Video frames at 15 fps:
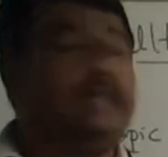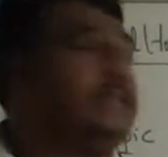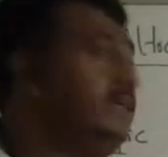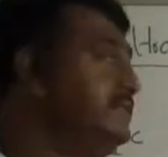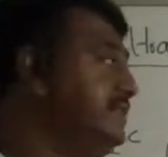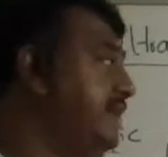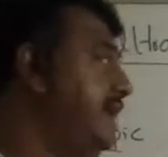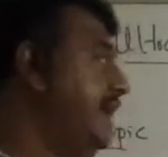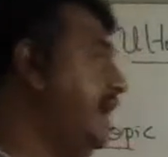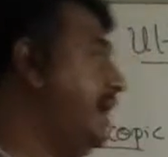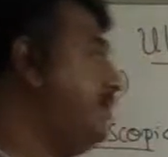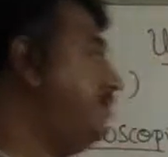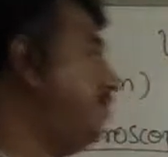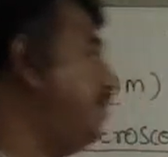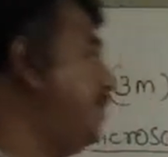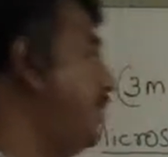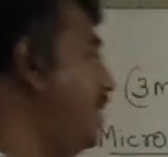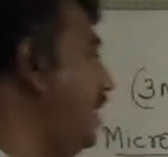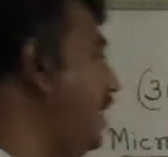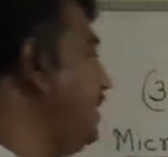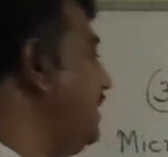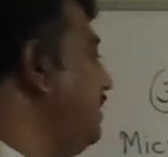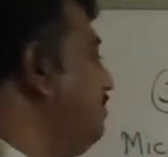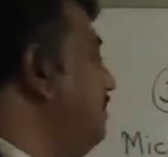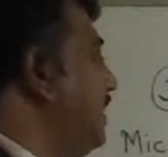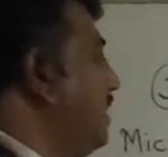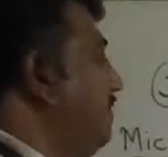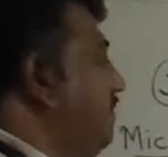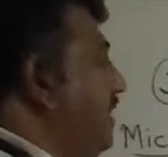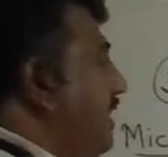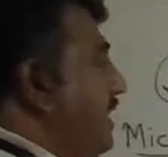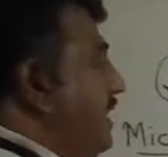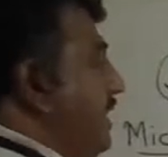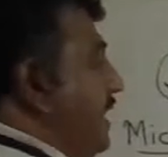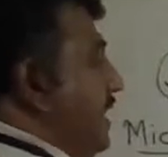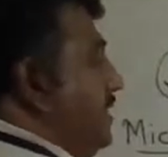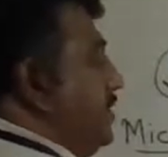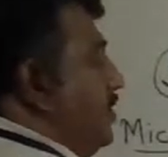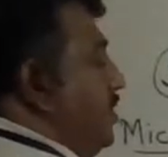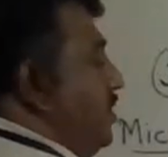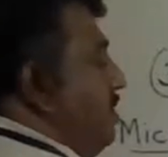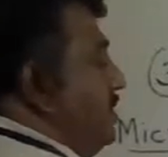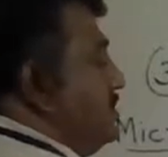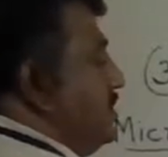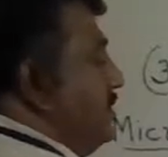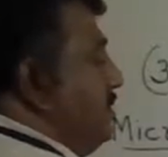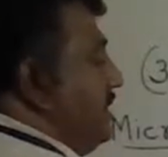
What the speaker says: that's a haploid number of a chromosome.